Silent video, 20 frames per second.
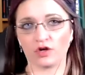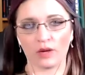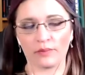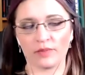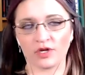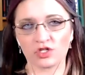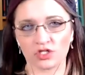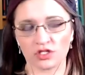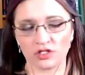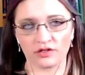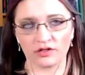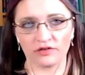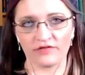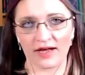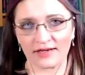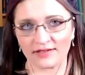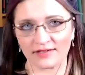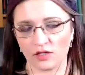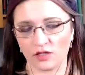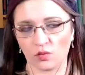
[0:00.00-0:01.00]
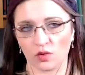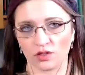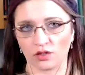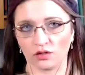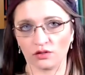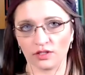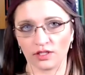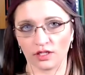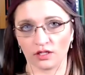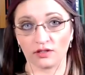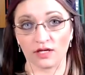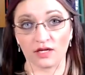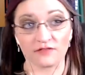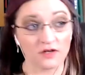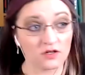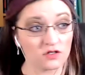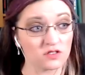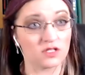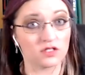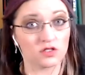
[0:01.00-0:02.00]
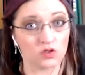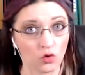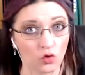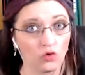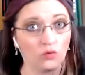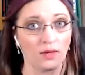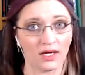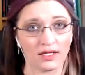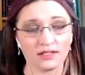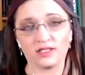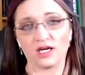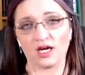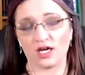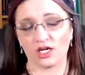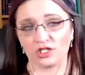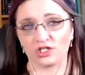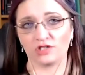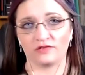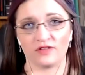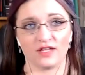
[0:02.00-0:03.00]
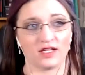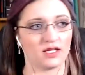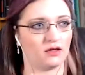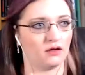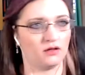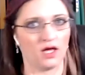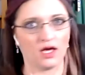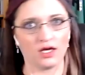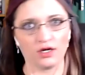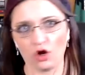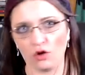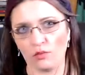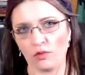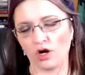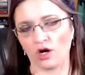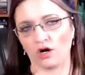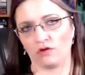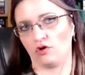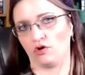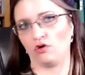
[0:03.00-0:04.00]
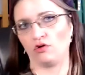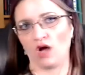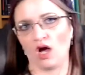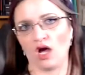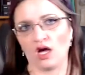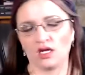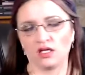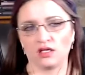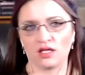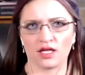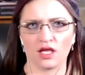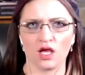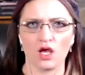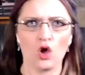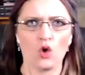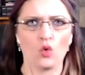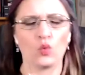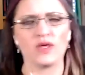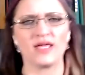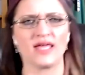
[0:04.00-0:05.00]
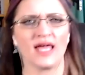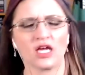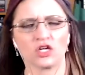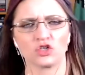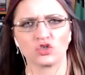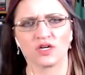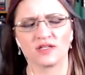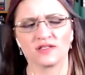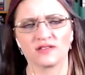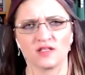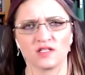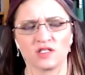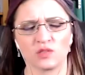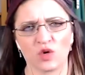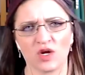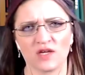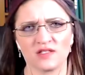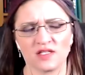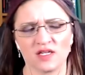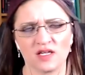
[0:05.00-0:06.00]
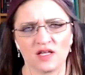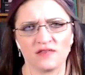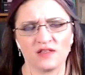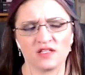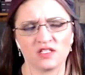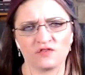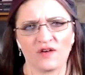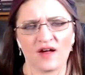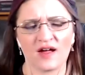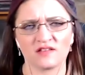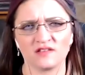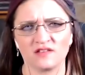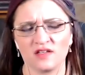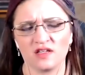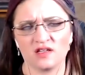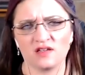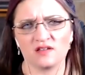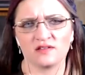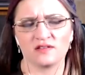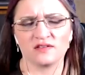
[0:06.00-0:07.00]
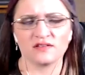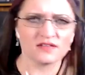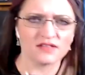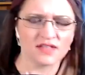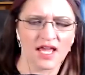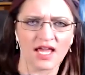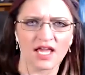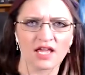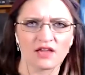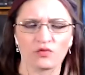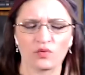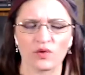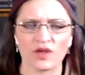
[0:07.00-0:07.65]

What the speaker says: I mentioned the vaccine one earlier. Like there's this whole montage of like Ilhan Omar and Ro Khanna, like, we can't trust this president. This vaccine isn't safe.